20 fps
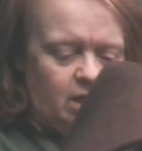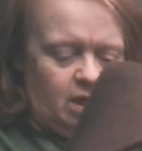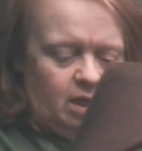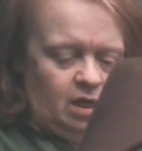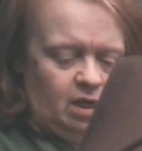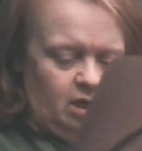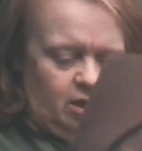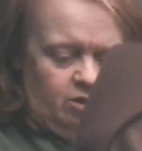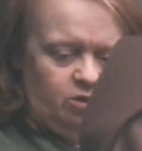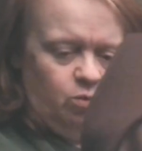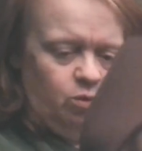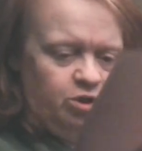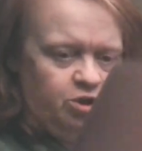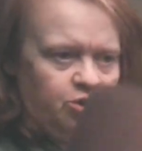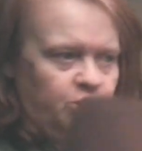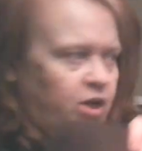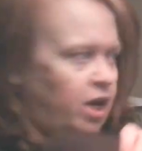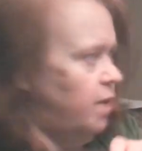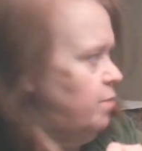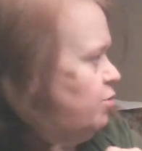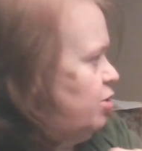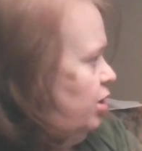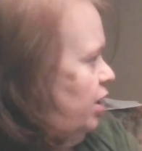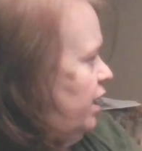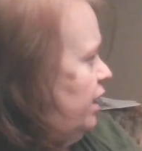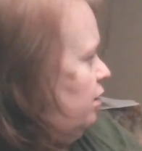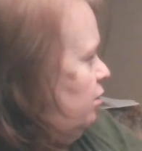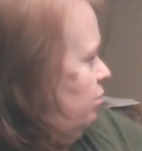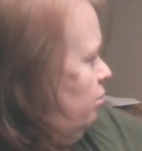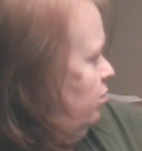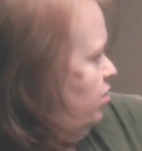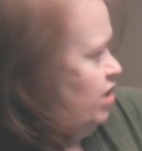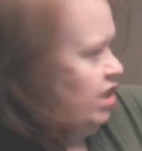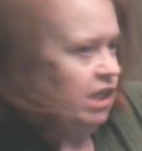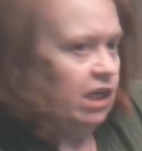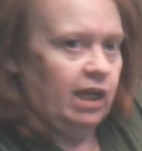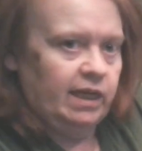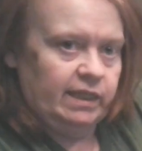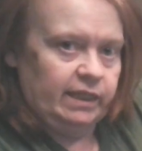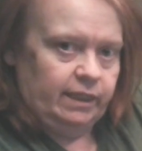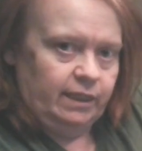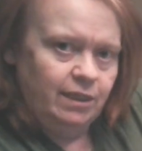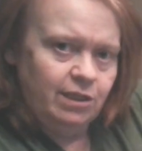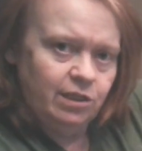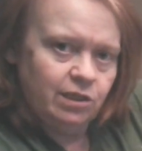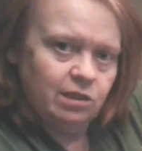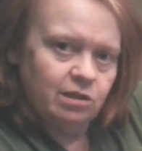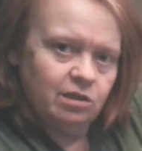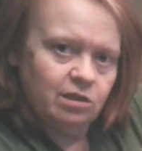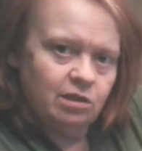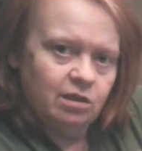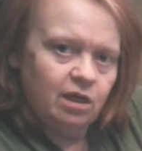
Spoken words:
and you want your cape to like sit like this